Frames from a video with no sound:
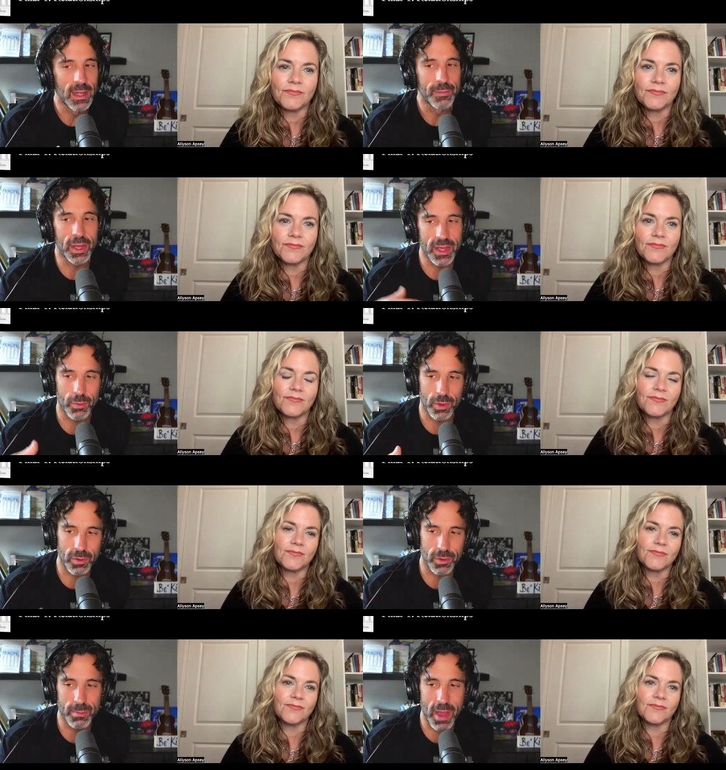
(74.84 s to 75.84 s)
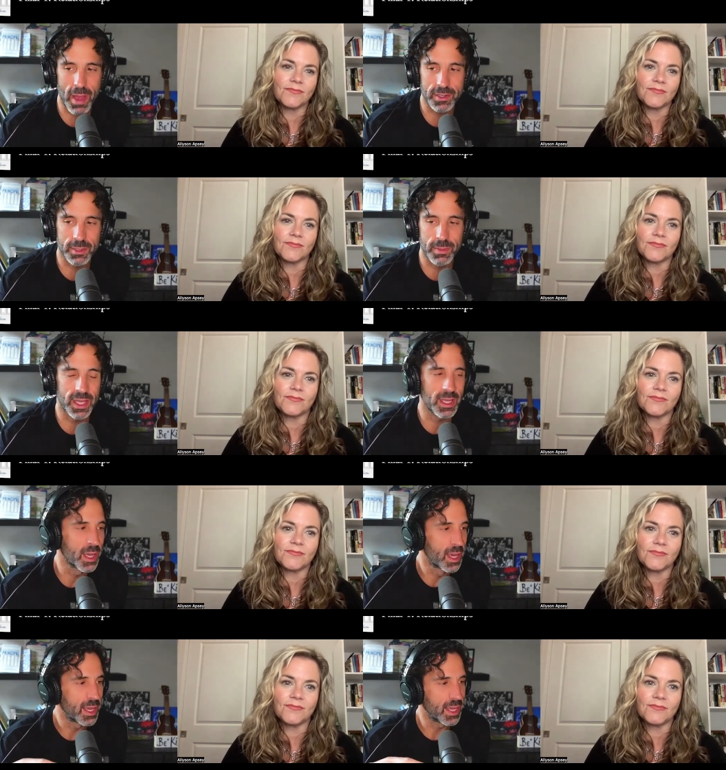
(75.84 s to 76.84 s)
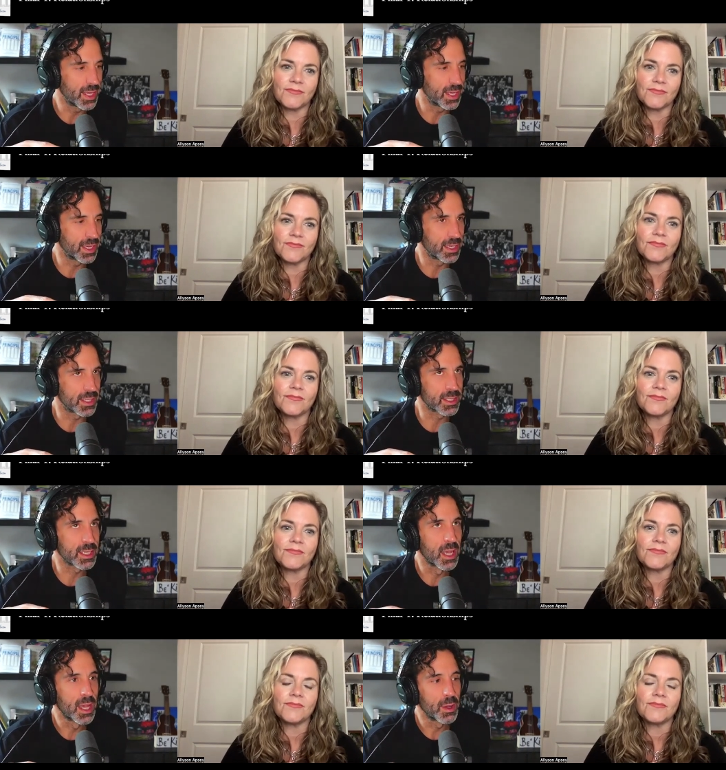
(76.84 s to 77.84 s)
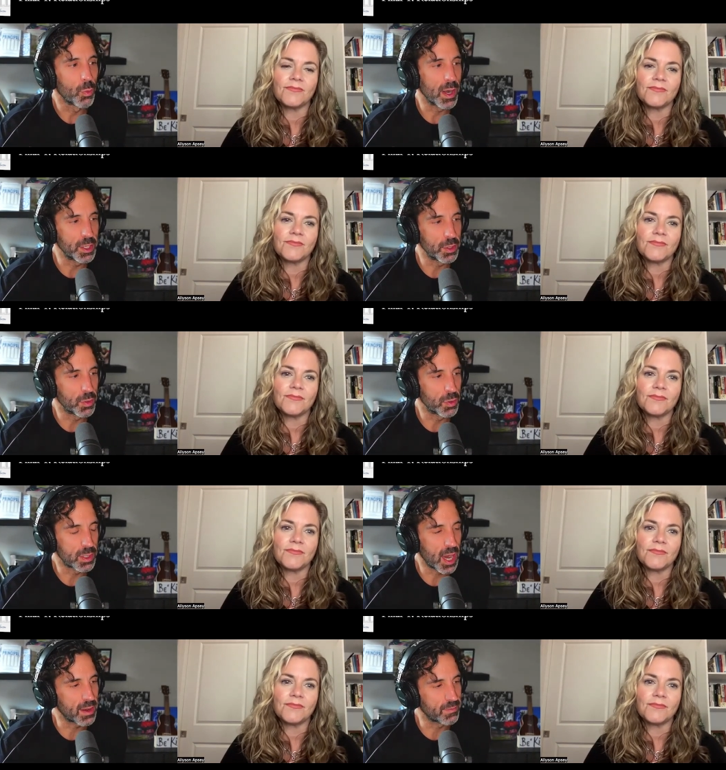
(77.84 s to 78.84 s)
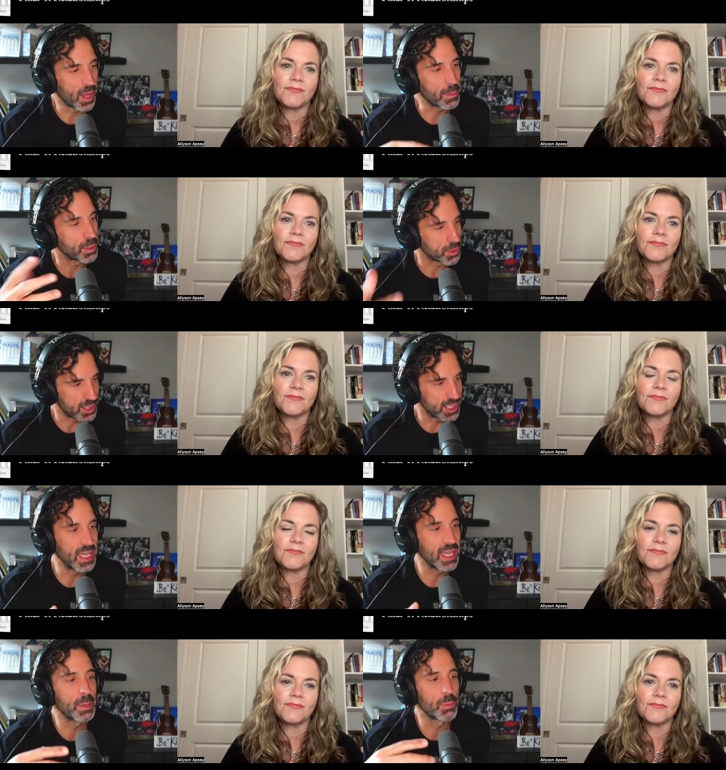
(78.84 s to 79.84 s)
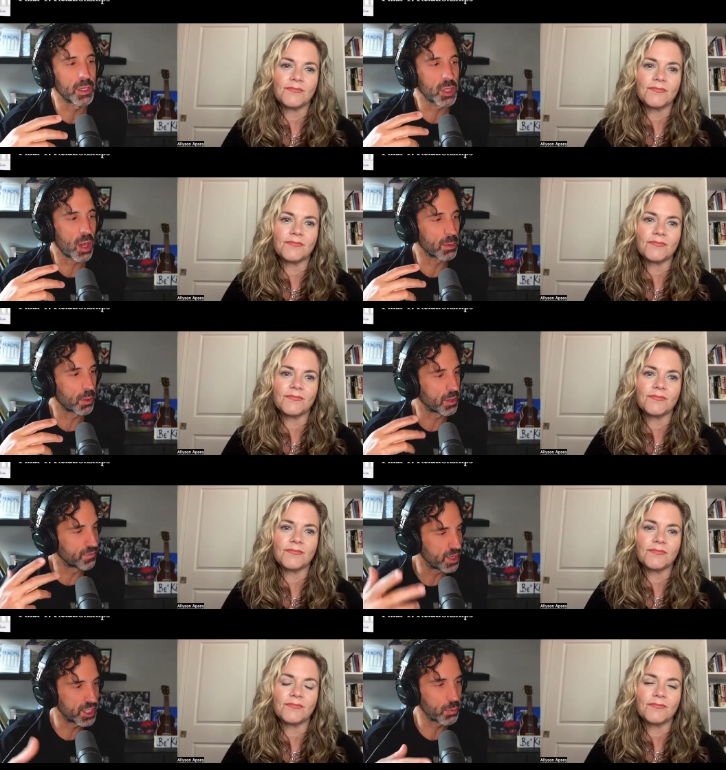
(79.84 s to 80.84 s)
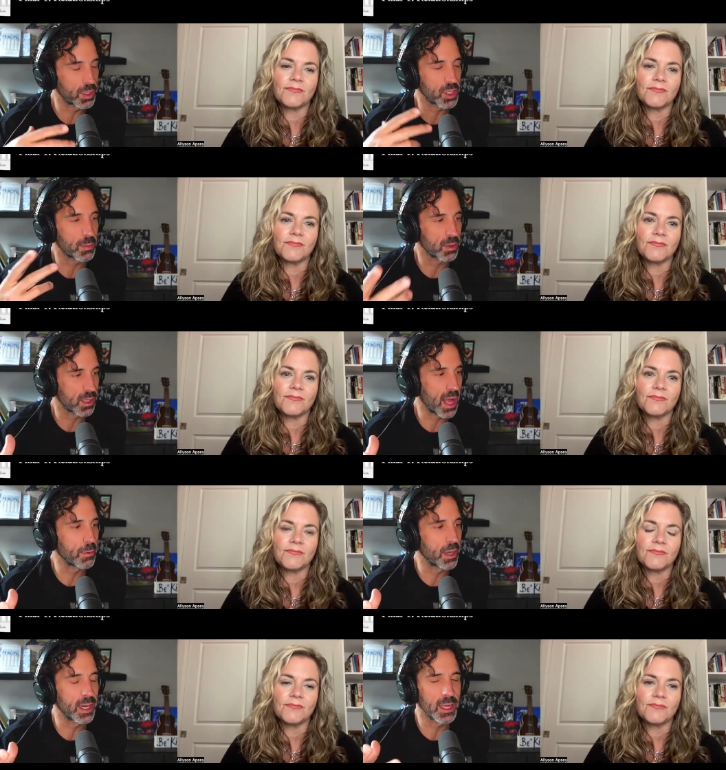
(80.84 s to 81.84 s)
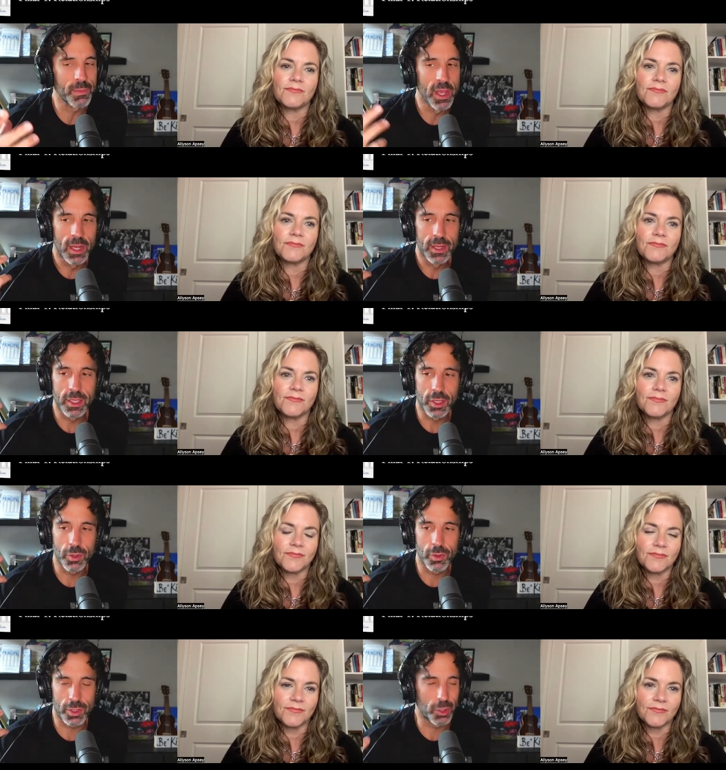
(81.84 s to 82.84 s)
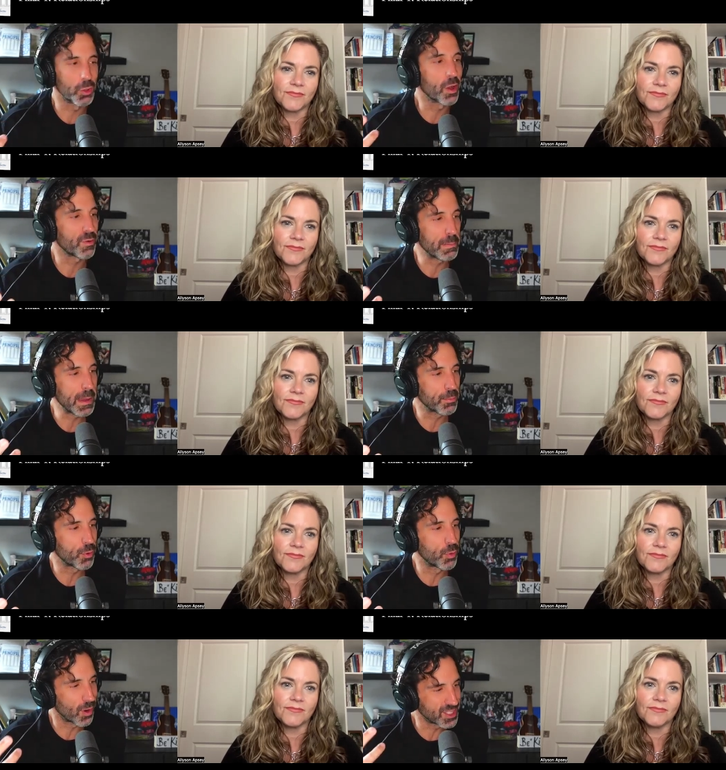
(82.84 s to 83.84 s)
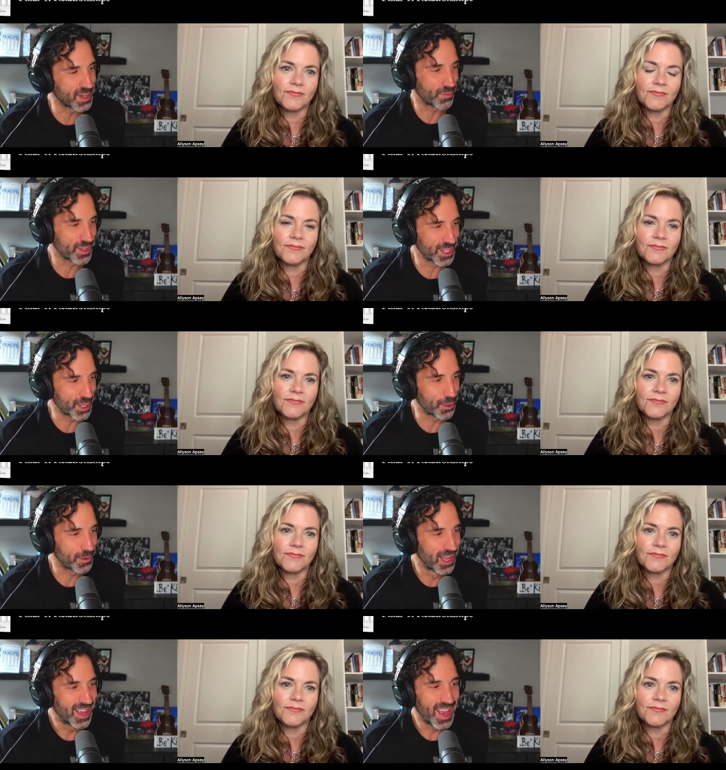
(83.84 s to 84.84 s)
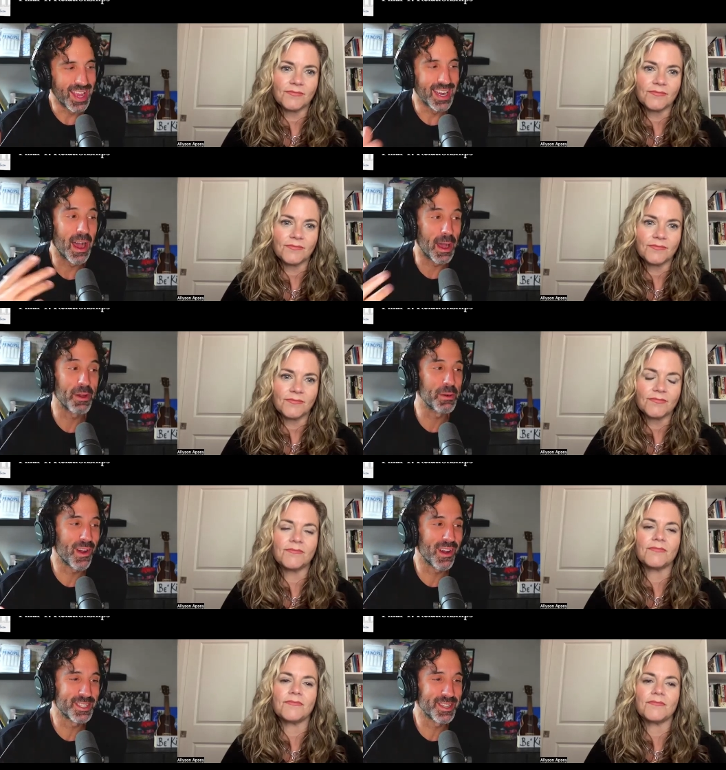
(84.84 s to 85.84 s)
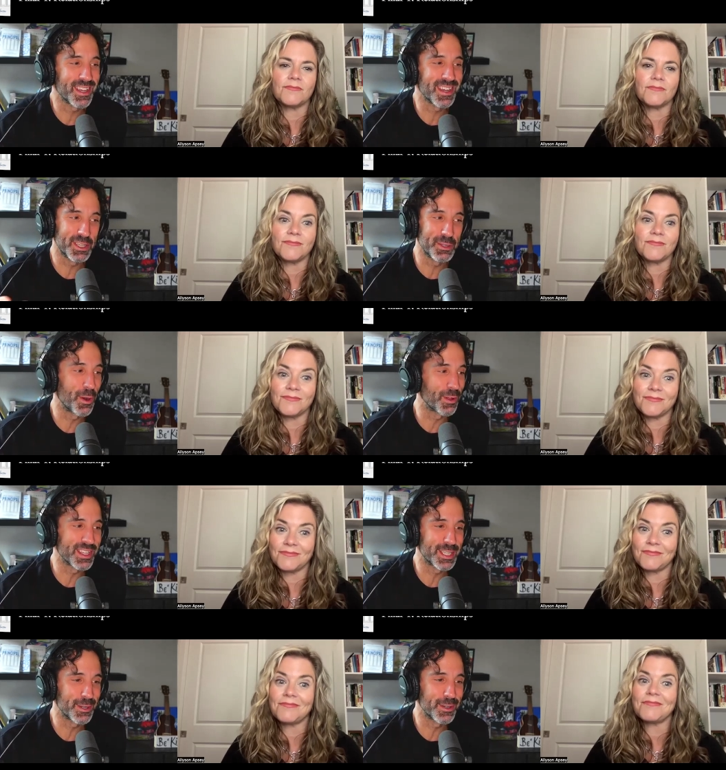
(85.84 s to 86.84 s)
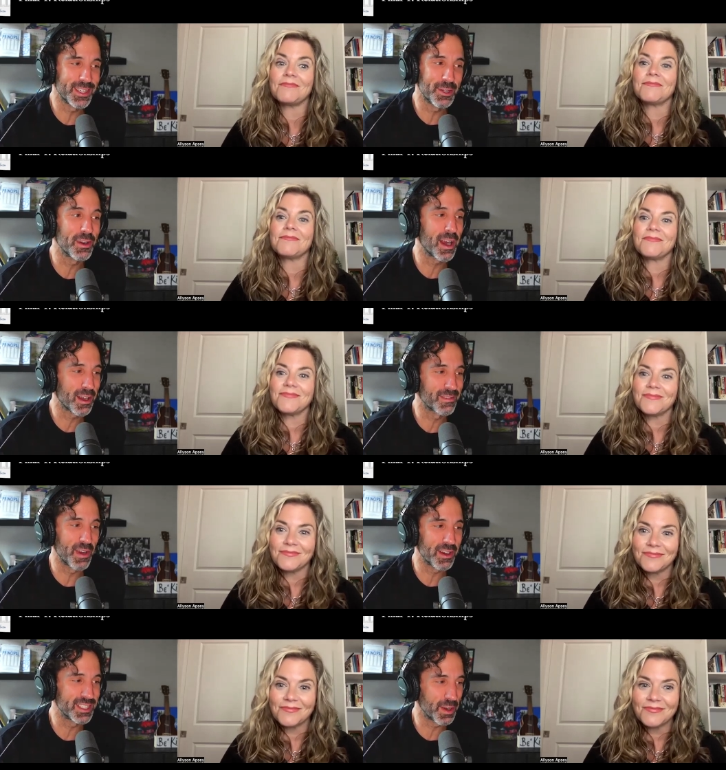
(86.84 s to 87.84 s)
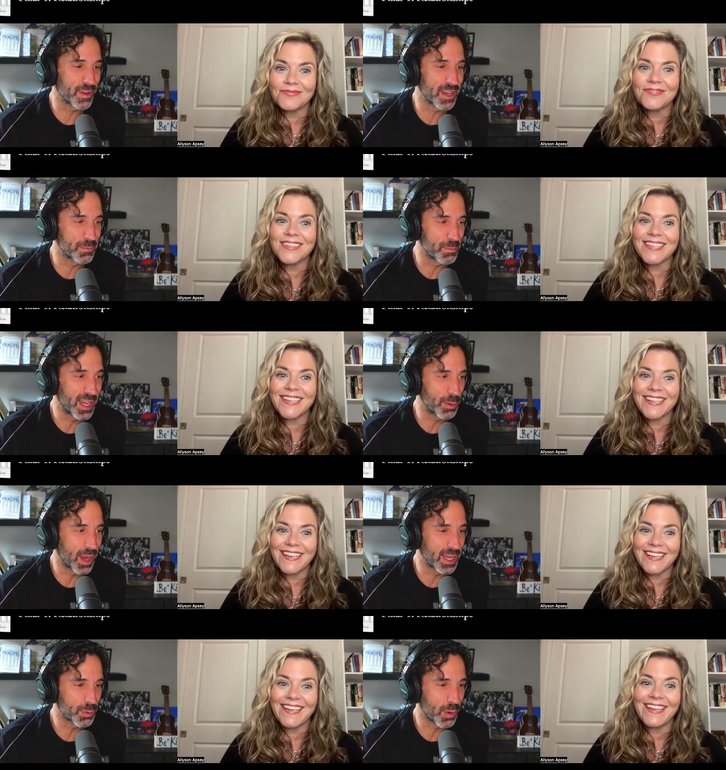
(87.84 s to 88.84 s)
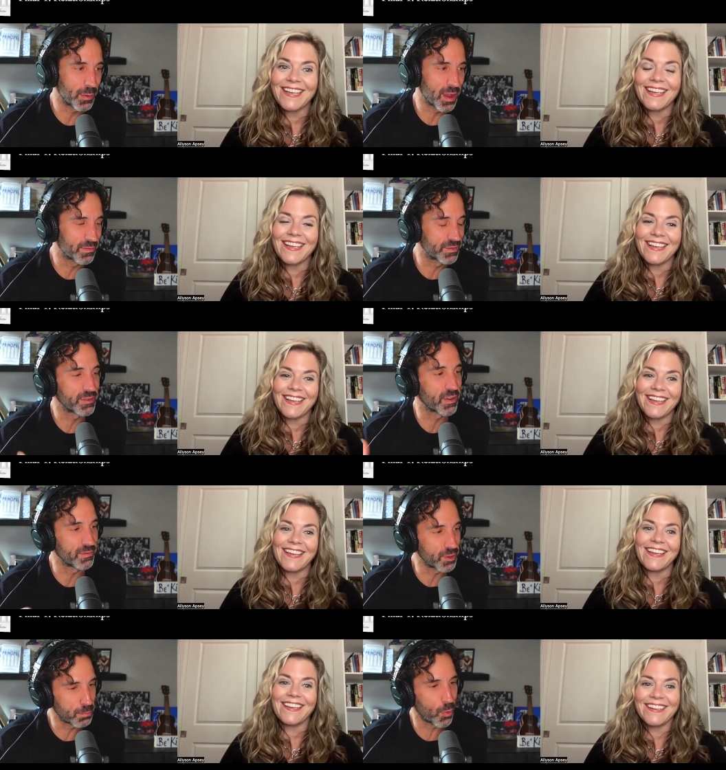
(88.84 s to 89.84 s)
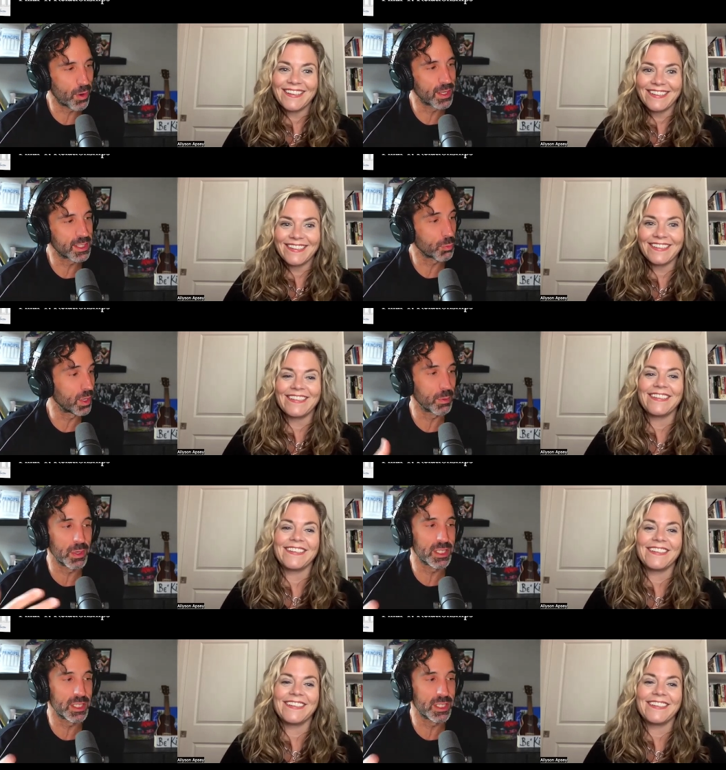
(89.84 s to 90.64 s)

Speaker 1: I think really, really matters to me is when you kind of like build a team, when you're talking about your vision, when you're talking about collaborating, you you look for people who are different than you and I'm going to be mm. honest with you. You know this too. You and I are very different in many ways, right? We have different viewpoints. We we